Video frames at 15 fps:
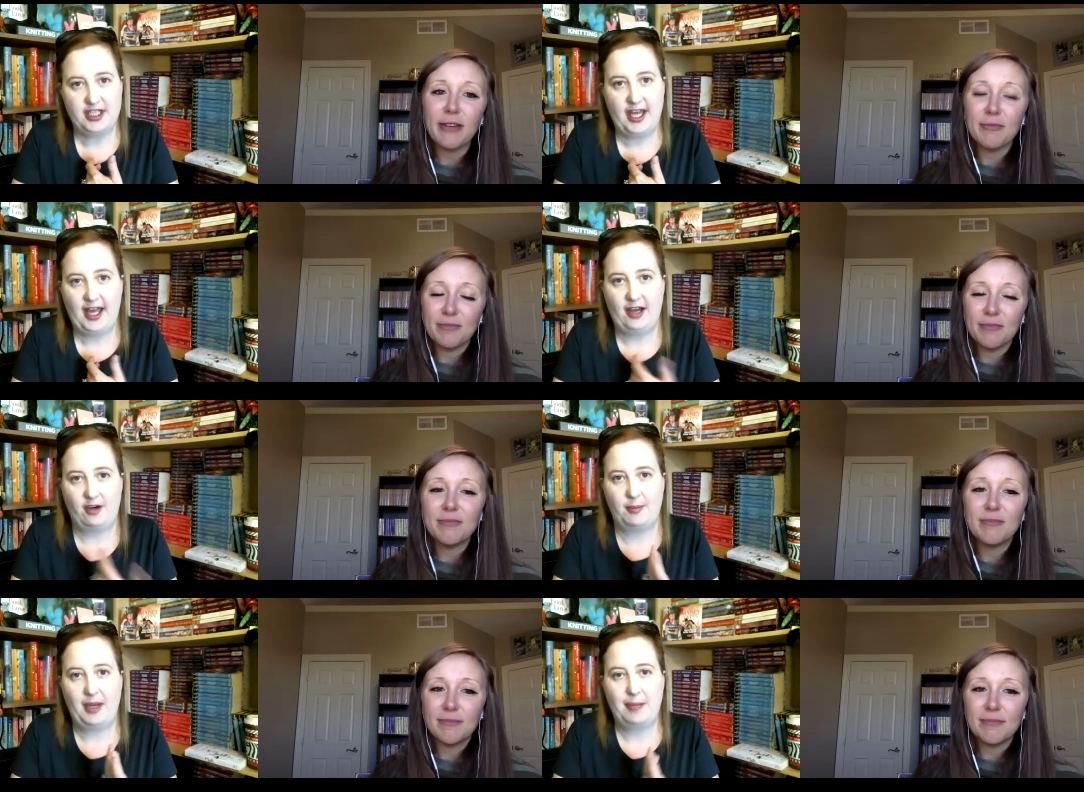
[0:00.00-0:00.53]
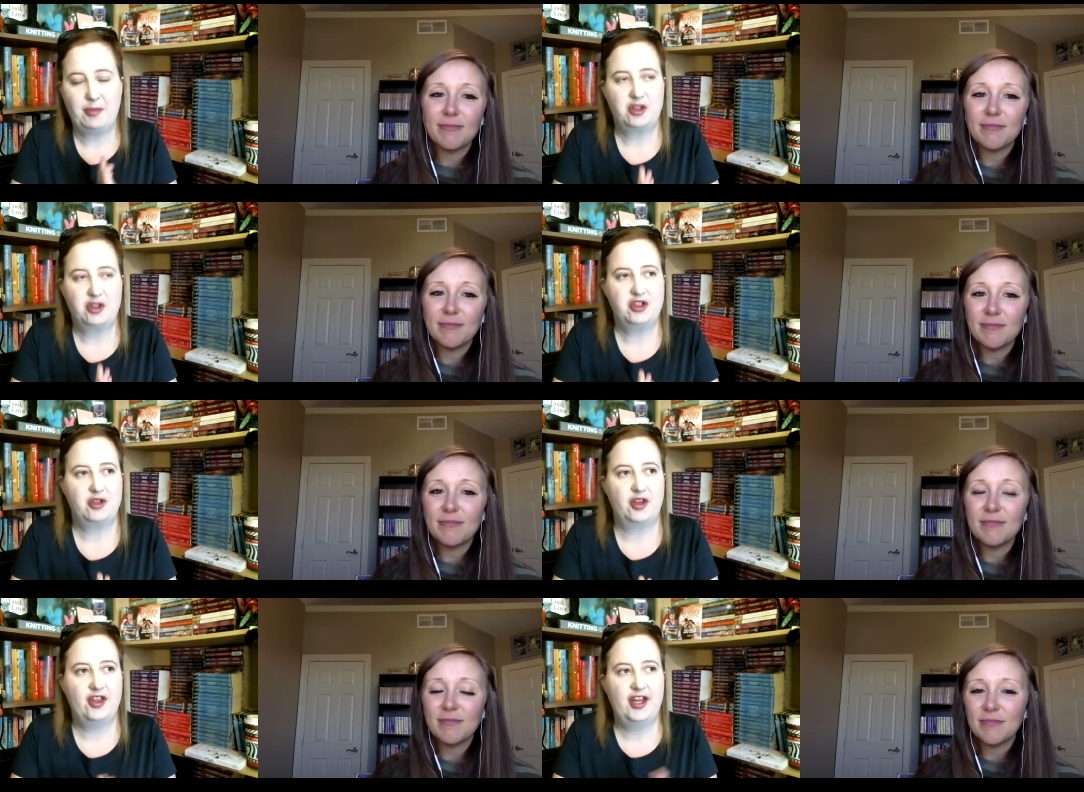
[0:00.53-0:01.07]
Speaker 1: my personal
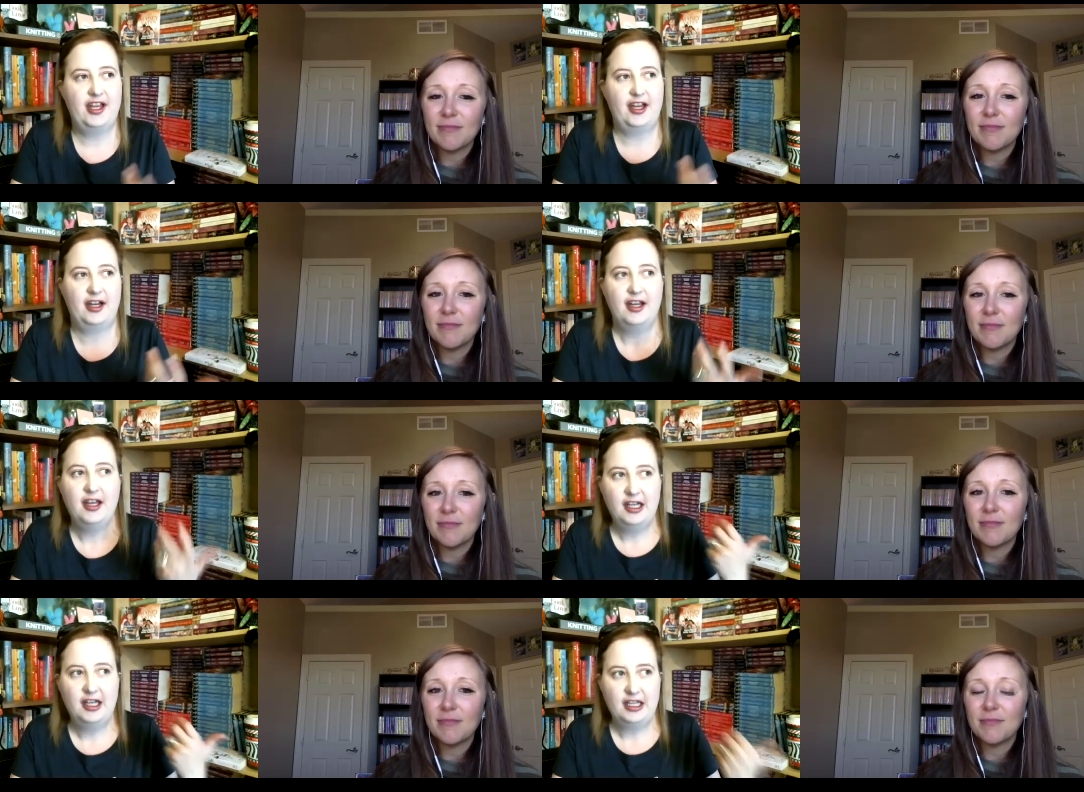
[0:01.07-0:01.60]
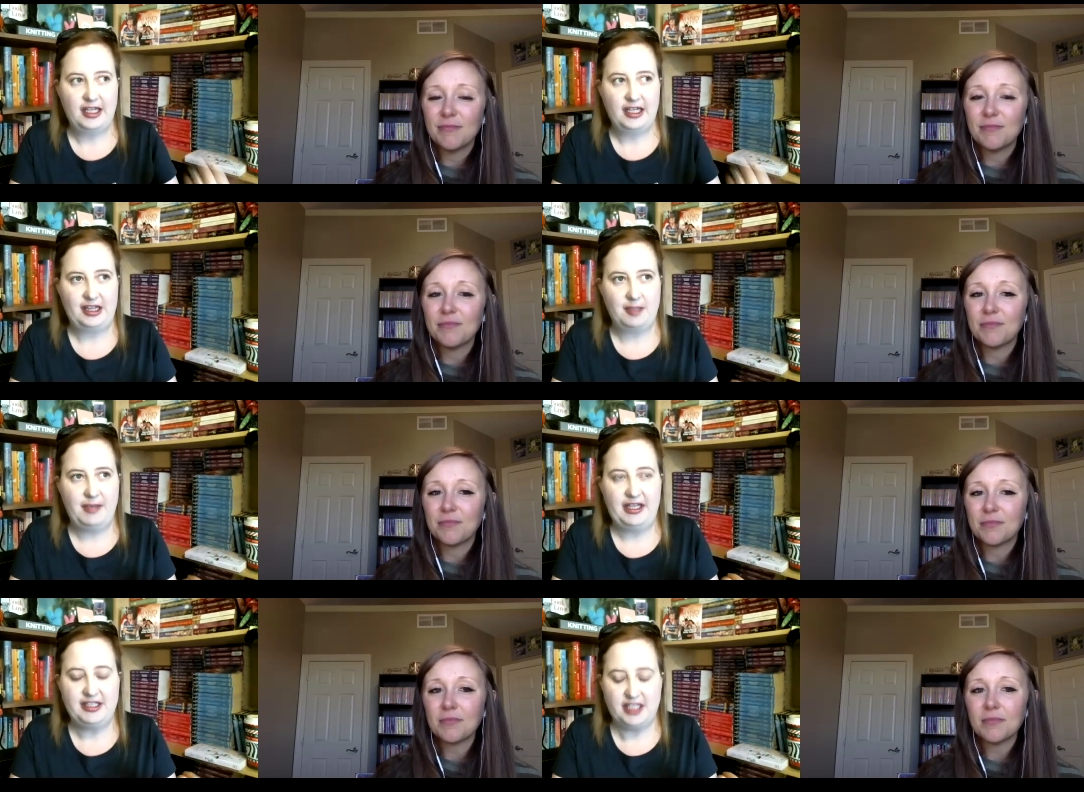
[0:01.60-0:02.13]
thing. And like the
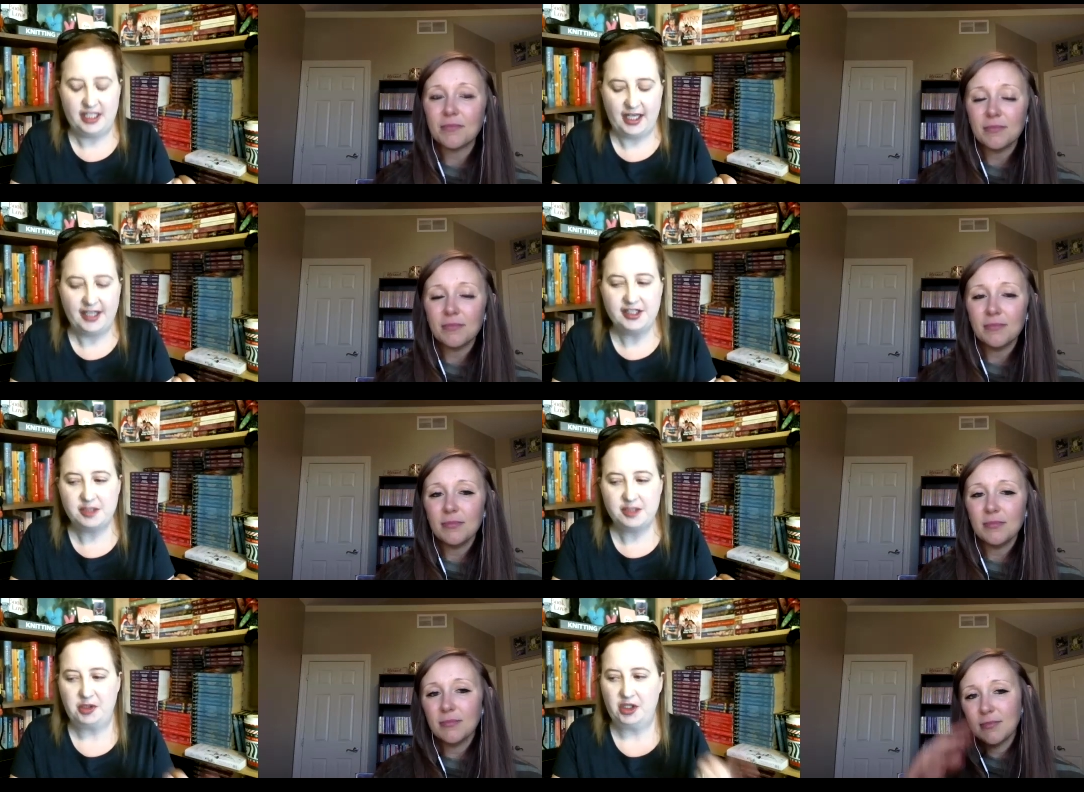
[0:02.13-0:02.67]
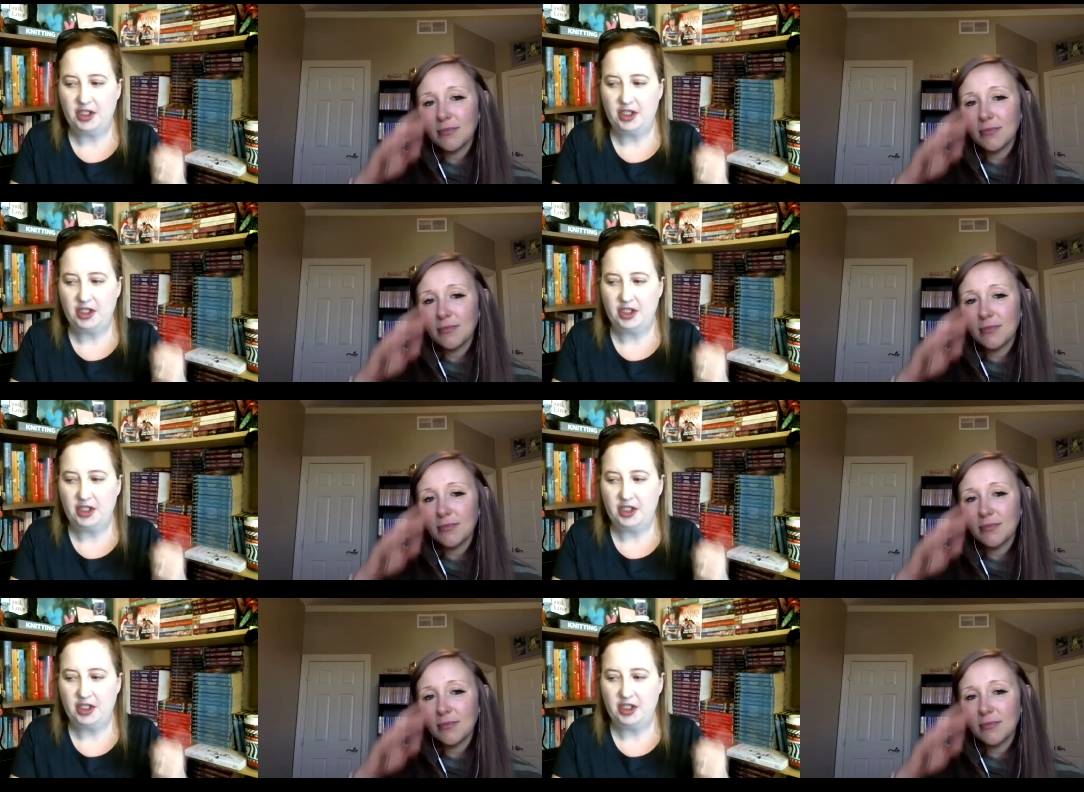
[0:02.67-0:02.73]
Maisie Yates book,